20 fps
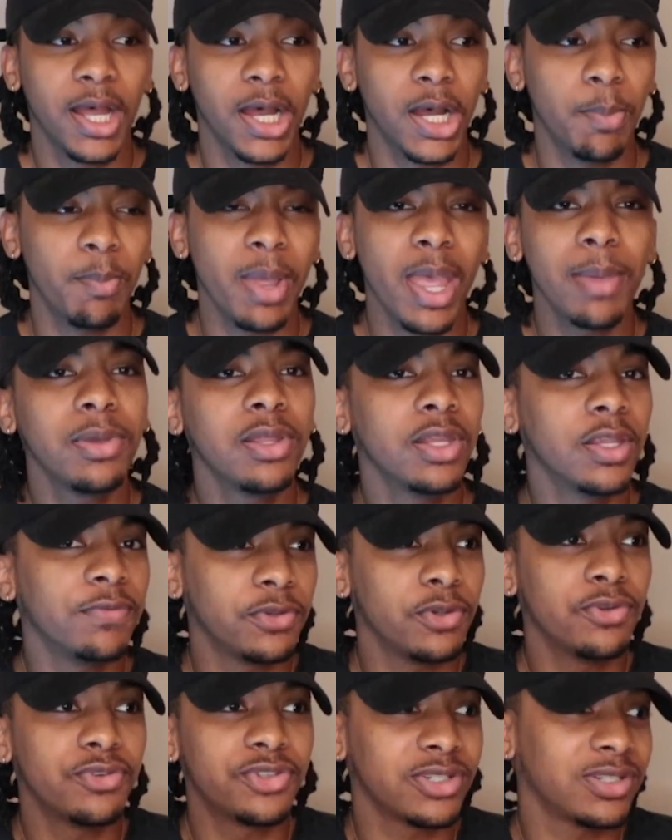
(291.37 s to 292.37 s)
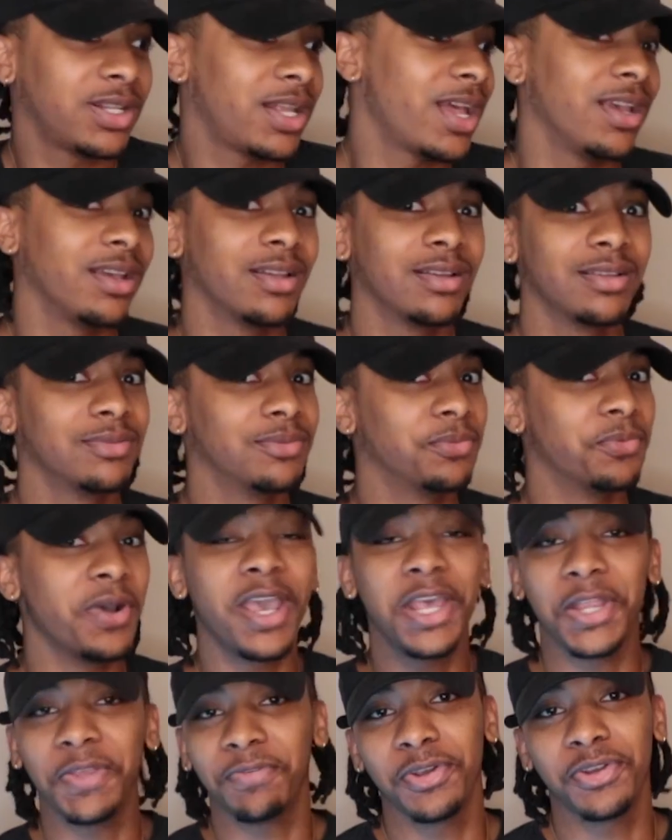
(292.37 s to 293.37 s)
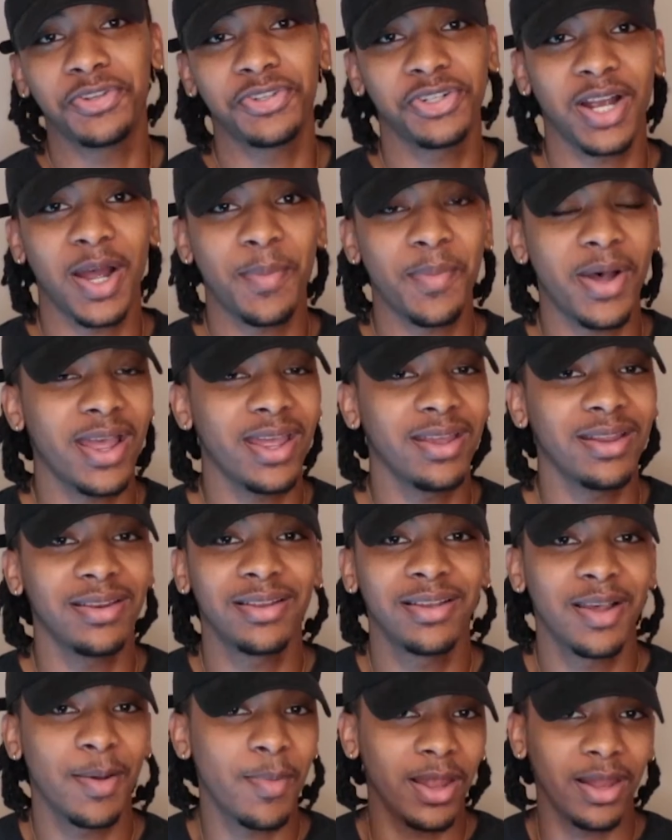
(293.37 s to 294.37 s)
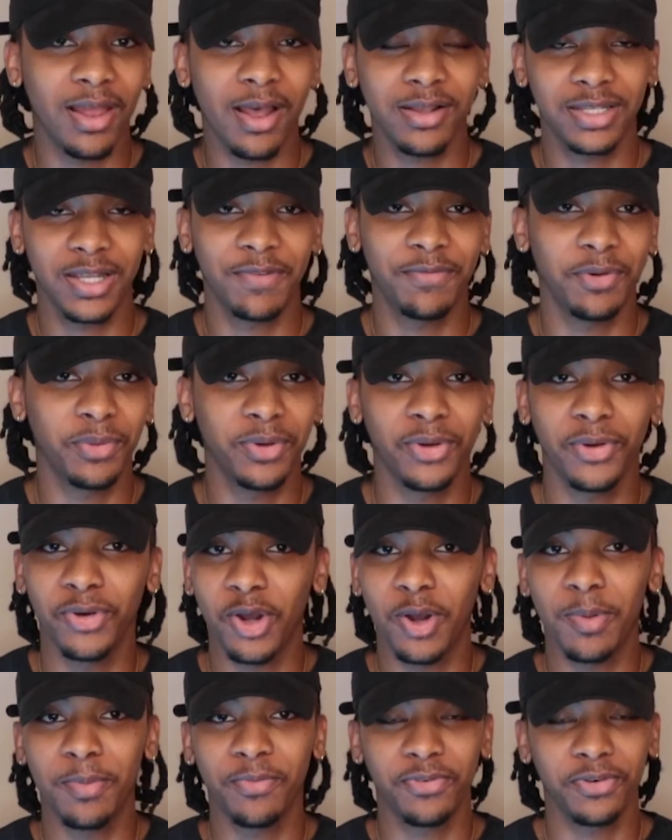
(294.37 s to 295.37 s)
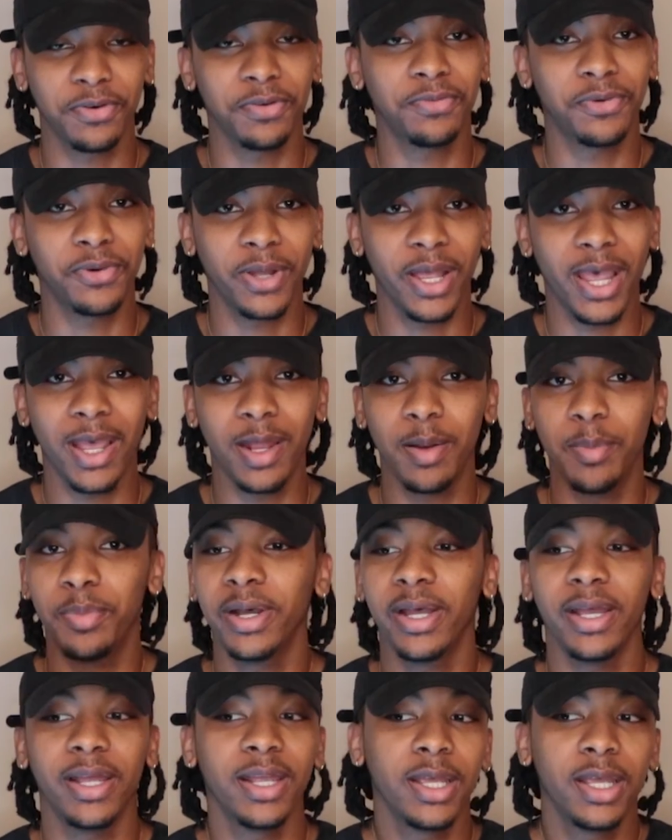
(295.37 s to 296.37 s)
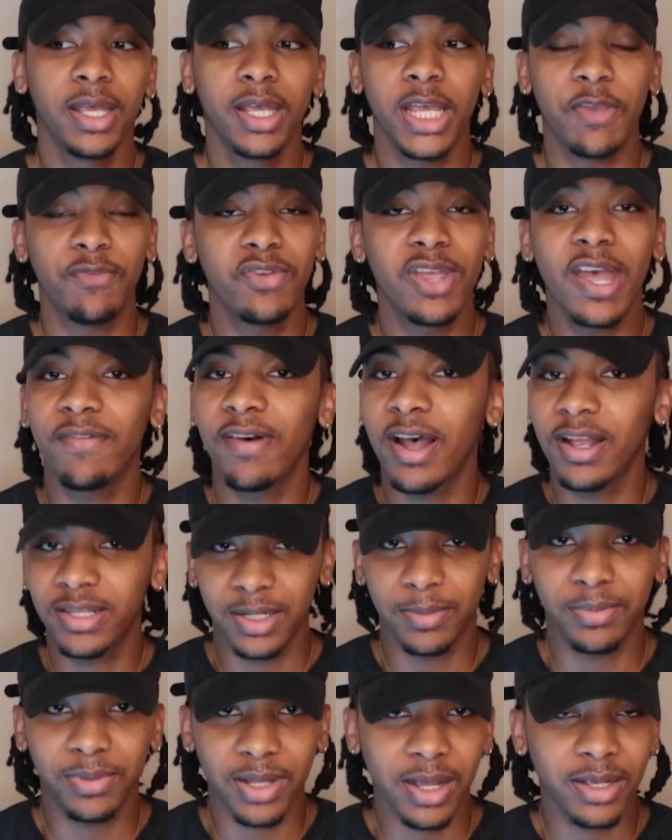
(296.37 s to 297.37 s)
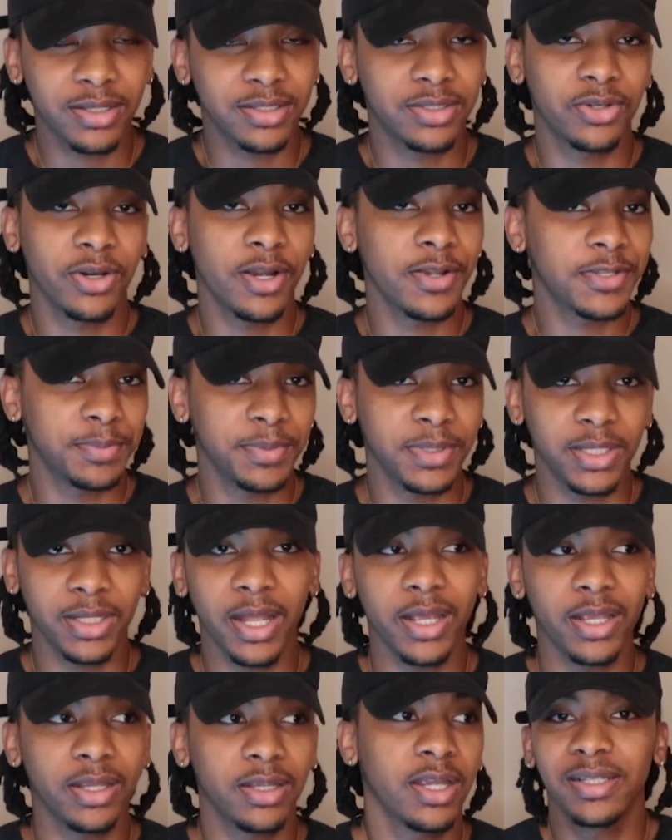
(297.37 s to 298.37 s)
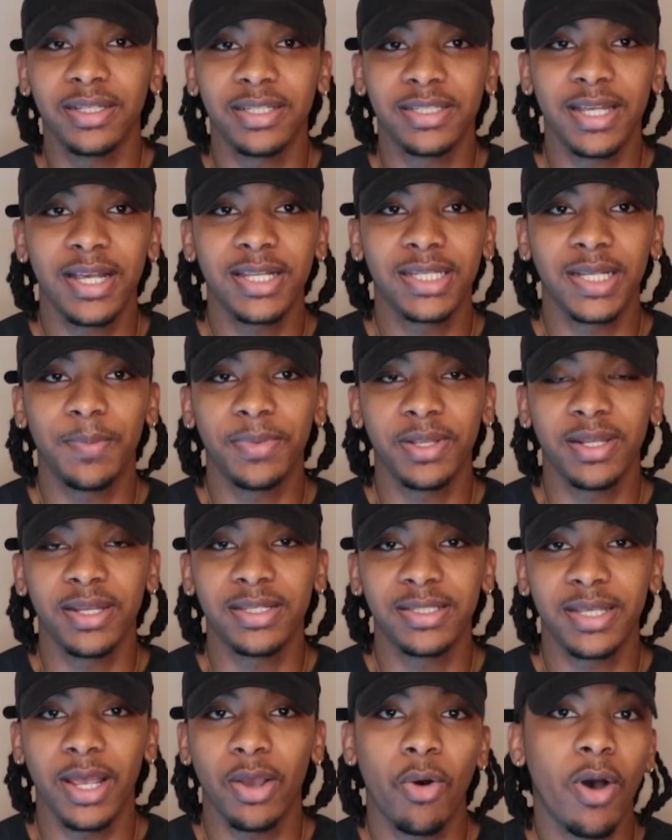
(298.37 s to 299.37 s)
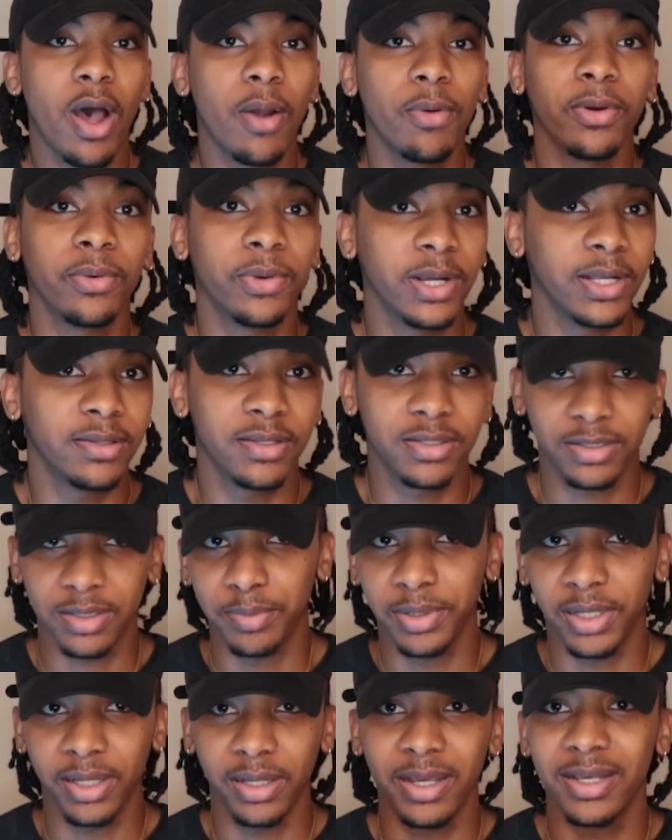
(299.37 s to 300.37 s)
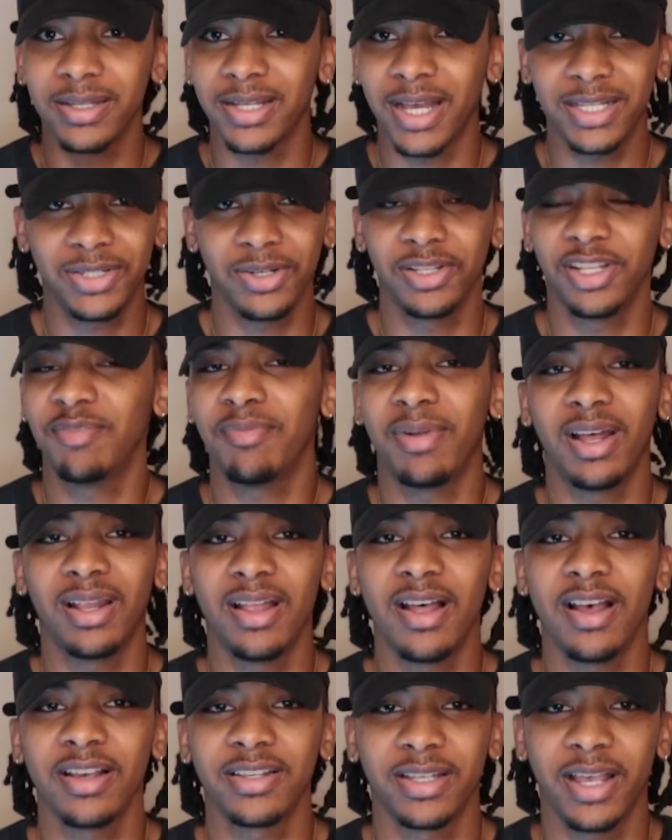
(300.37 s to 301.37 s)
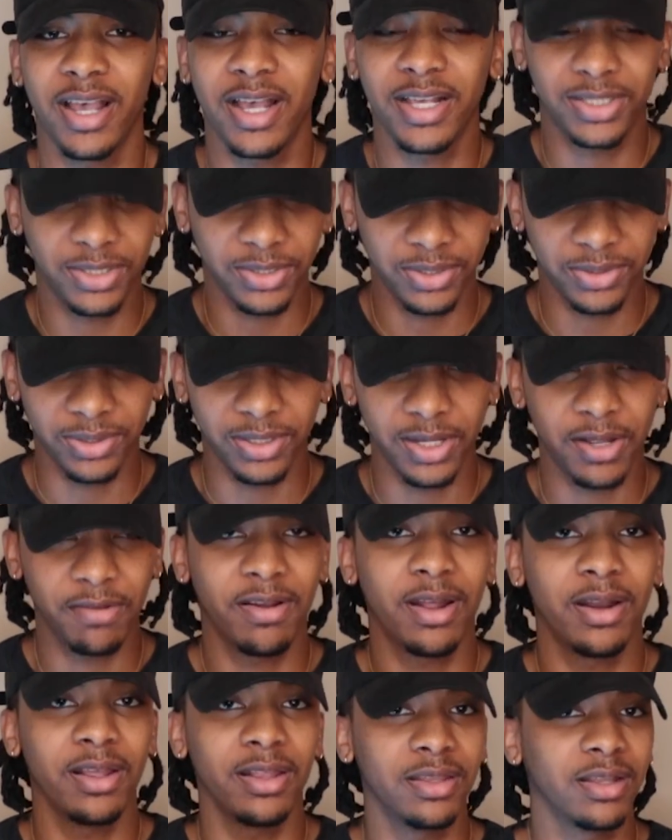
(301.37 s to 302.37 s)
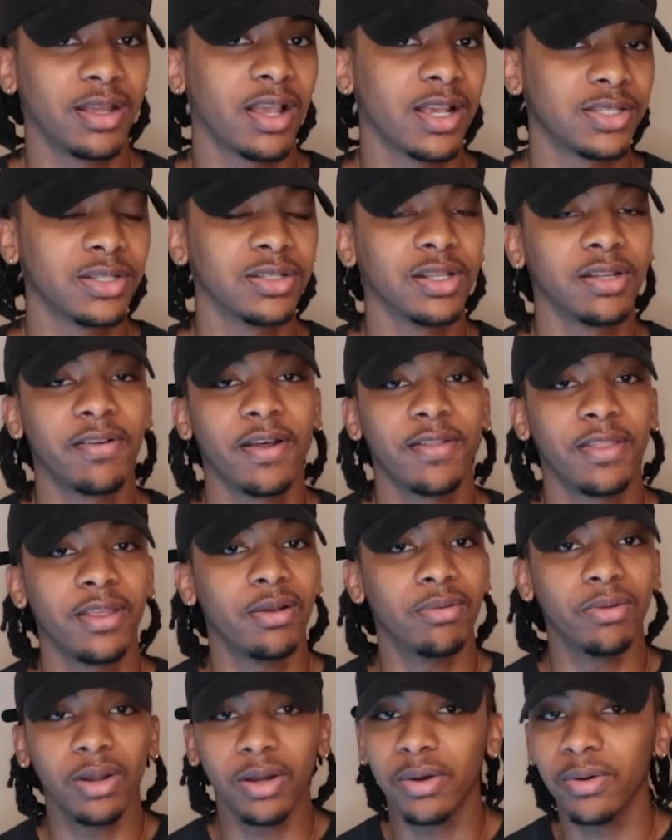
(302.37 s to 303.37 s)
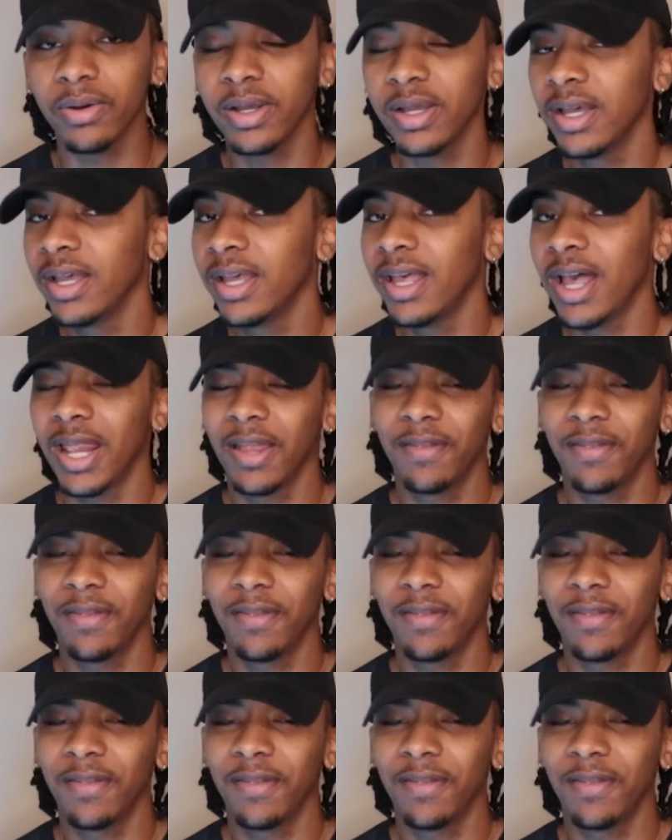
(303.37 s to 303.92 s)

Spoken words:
Maybe in the future, like way in the future, I might cut my locks off and regrow them for a full head. But if you have high top locks, trust me, like it's not something to say, oh, I regret this completely, because I still love my locks. Like I still love how they look. I still love how they grow. I